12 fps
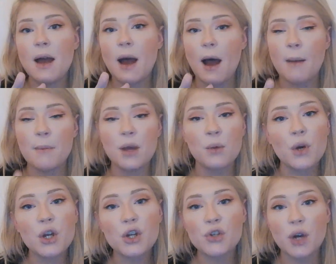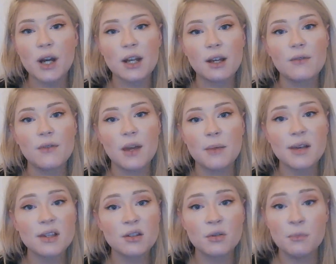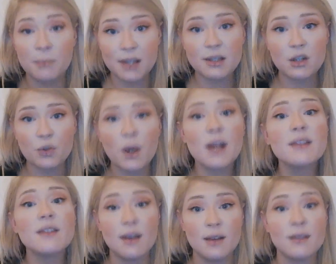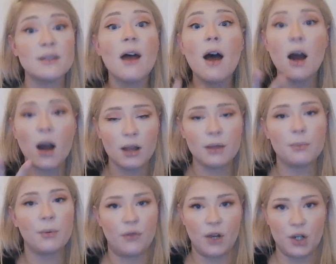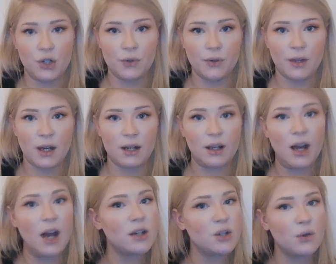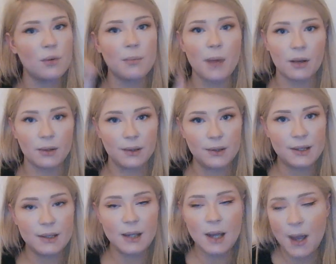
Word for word: um, and what you're trying to convey mes message-wise is highly professional then. Kind of do a balance.